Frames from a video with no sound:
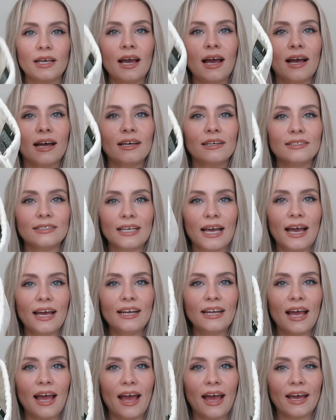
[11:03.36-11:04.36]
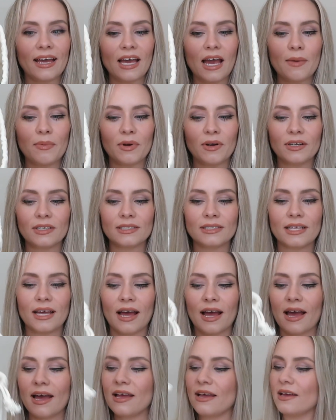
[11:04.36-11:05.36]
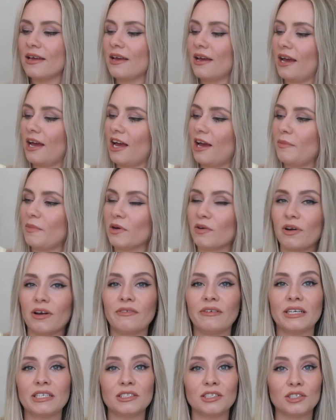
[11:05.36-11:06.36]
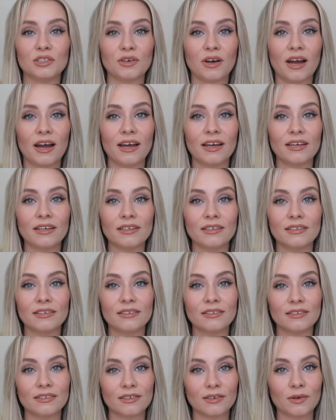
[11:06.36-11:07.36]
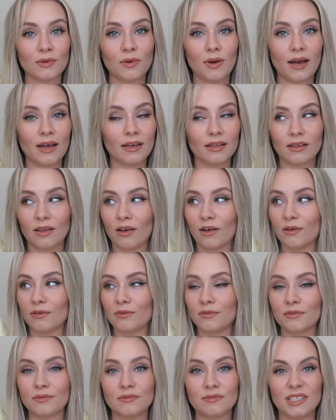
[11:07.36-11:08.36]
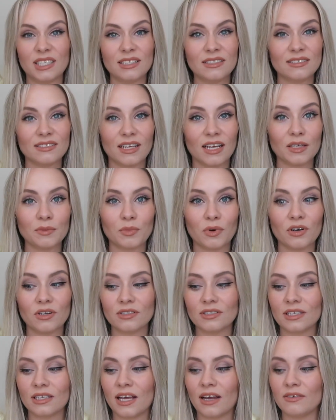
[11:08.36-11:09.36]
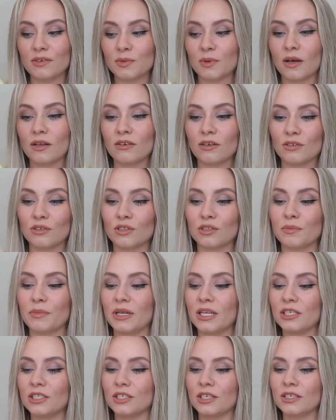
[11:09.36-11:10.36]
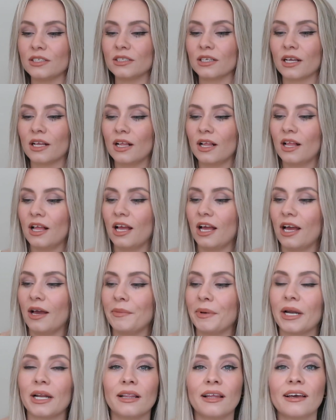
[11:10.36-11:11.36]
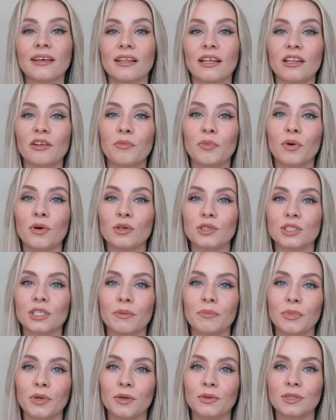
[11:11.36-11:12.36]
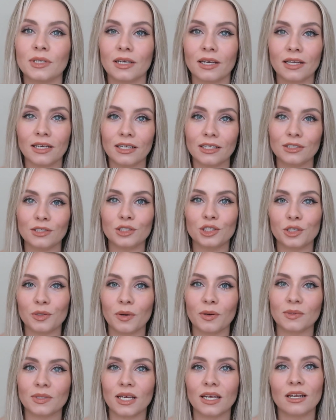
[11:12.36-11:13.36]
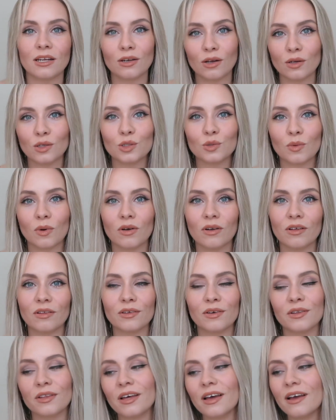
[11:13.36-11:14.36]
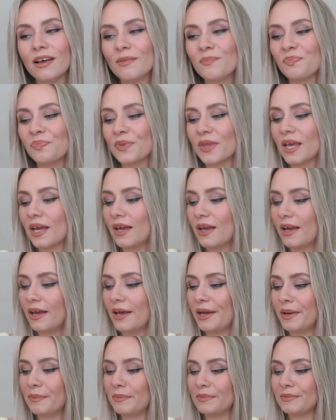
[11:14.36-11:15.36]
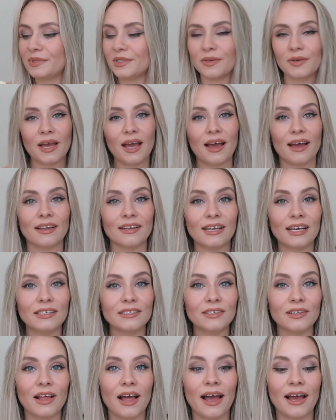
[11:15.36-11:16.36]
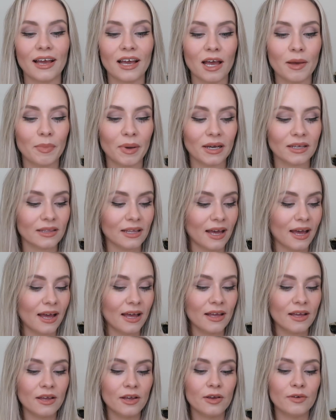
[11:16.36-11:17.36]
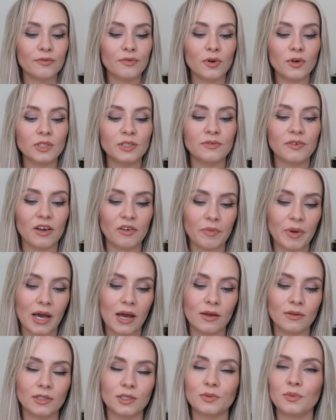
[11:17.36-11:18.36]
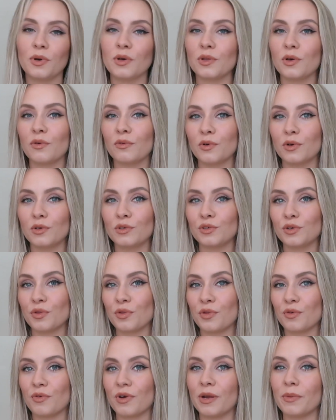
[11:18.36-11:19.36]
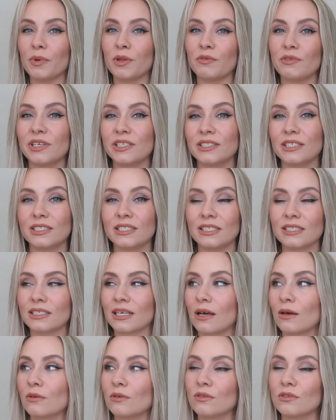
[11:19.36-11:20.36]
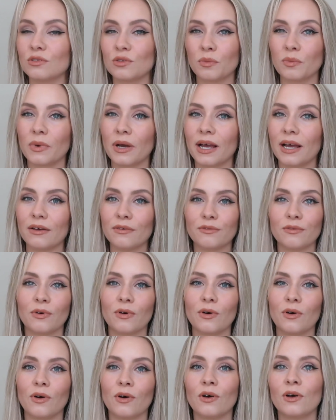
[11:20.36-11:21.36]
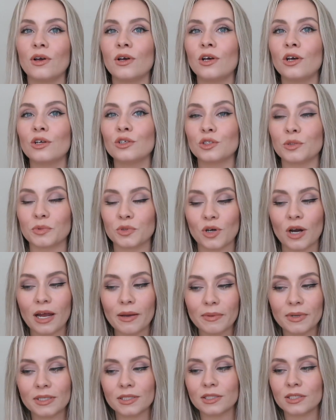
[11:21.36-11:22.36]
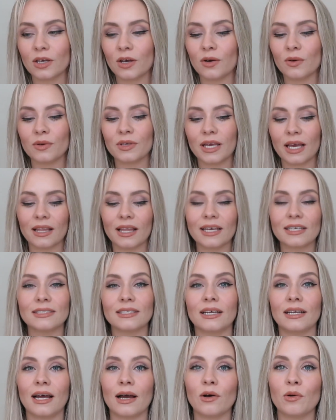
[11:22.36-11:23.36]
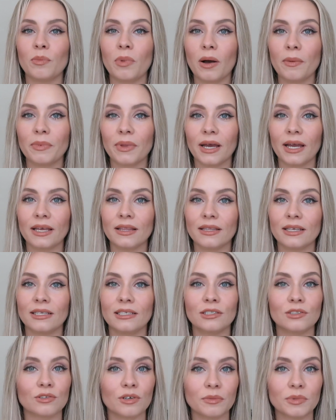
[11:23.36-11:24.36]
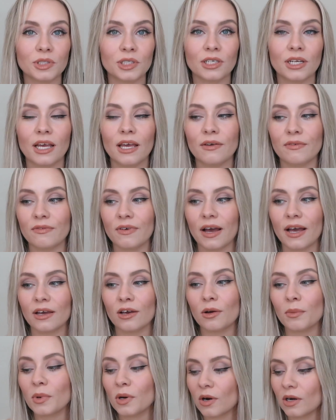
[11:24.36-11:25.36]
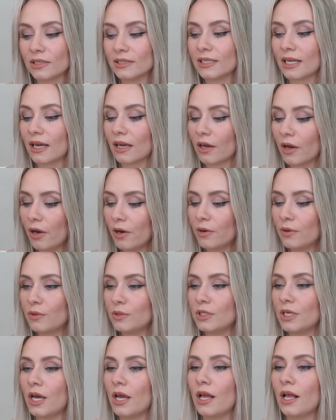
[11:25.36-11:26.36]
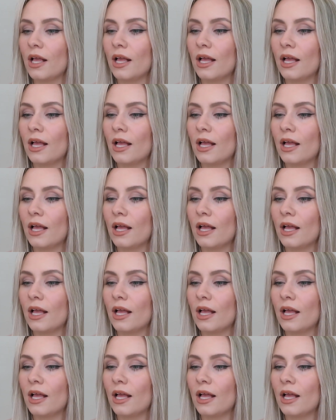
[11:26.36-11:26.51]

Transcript: So yeah, 10 hair care products there. Great range to try. Quite a lot of decent sized products in there as well, not just miniatures. I like that they put shampoos and conditioner duos in and not just one or the other. So yeah, nice little hair care bag there. £45, it's worth over £103, but there is a discount somewhere for subscribers. So yeah, like I said, I'll pop that in the description if I come across that code.